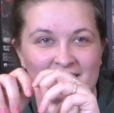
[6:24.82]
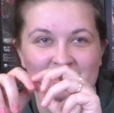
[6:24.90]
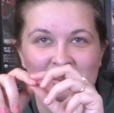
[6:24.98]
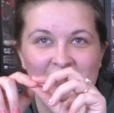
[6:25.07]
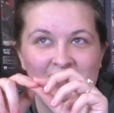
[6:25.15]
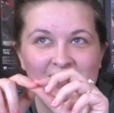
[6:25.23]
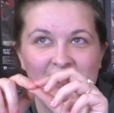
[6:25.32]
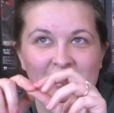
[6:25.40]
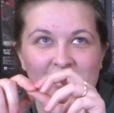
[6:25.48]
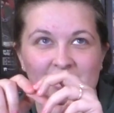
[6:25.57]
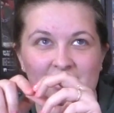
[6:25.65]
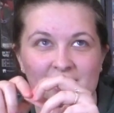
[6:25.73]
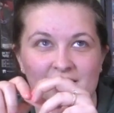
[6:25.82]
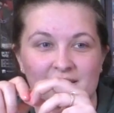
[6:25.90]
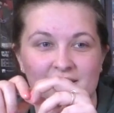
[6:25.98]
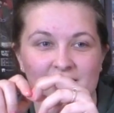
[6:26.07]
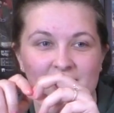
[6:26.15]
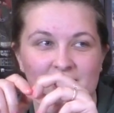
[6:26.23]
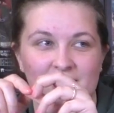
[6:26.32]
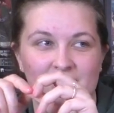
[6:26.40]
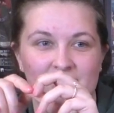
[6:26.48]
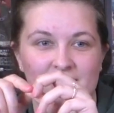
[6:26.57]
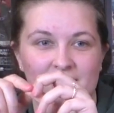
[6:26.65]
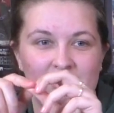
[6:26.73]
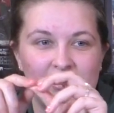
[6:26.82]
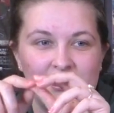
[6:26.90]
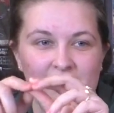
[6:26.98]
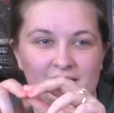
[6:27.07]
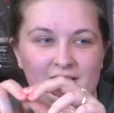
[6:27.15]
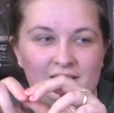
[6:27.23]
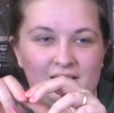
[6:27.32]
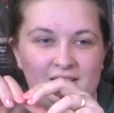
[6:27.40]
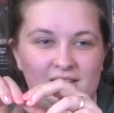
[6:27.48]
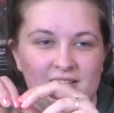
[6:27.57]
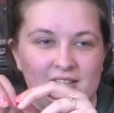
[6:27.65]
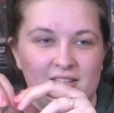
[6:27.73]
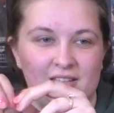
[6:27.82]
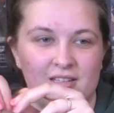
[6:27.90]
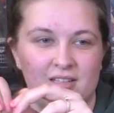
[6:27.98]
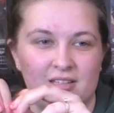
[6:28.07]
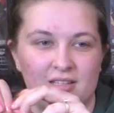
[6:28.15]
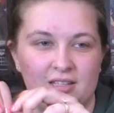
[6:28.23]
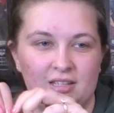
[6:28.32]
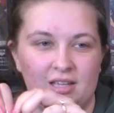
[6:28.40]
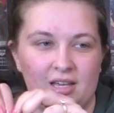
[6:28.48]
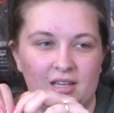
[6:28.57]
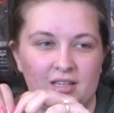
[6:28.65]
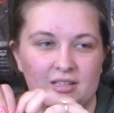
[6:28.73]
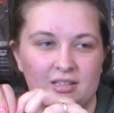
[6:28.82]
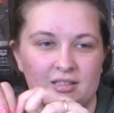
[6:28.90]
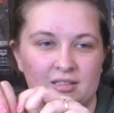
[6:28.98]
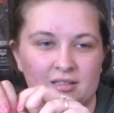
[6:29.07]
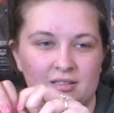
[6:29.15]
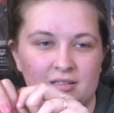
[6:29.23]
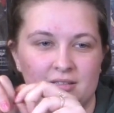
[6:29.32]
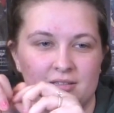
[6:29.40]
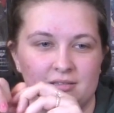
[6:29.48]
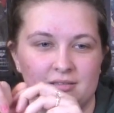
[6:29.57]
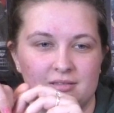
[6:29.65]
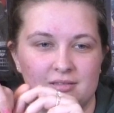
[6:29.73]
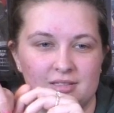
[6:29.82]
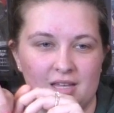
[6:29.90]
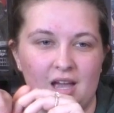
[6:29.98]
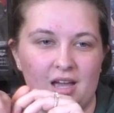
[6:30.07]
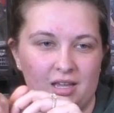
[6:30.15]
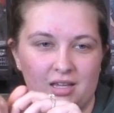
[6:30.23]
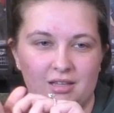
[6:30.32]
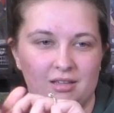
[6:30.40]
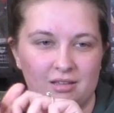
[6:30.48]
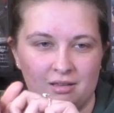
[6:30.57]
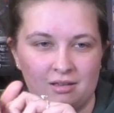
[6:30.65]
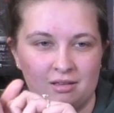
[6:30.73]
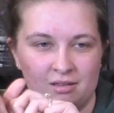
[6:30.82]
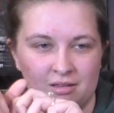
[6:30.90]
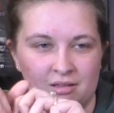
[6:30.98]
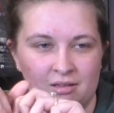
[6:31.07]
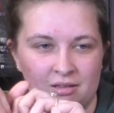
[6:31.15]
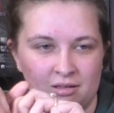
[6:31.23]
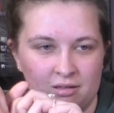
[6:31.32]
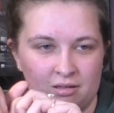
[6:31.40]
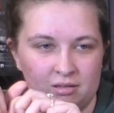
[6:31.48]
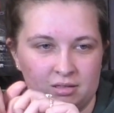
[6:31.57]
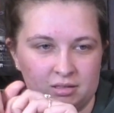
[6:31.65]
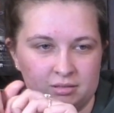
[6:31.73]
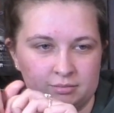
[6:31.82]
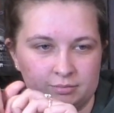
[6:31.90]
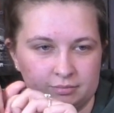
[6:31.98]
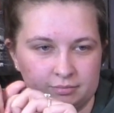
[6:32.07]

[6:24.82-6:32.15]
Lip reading: This person isn't speaking.